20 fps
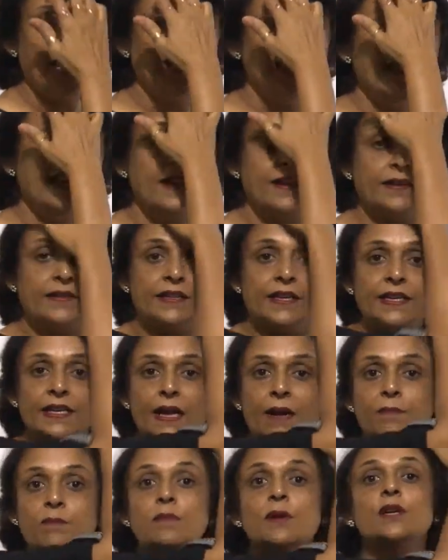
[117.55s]
Here the
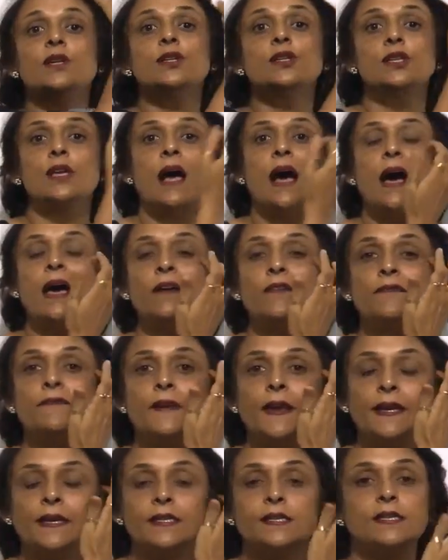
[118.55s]
numbers are
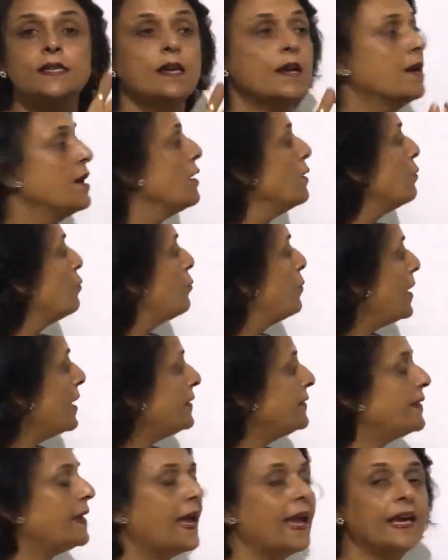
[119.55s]
fixed
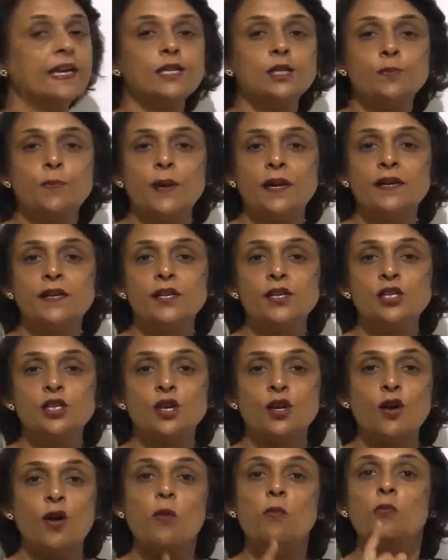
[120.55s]
with
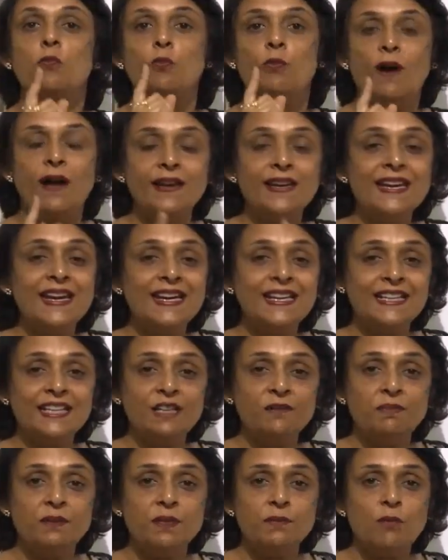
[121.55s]
expenditure of 1
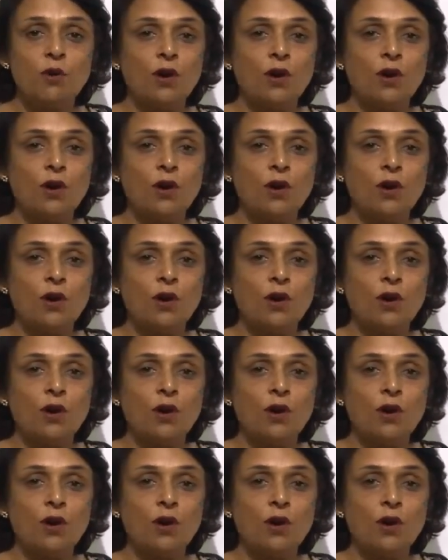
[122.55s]
ATP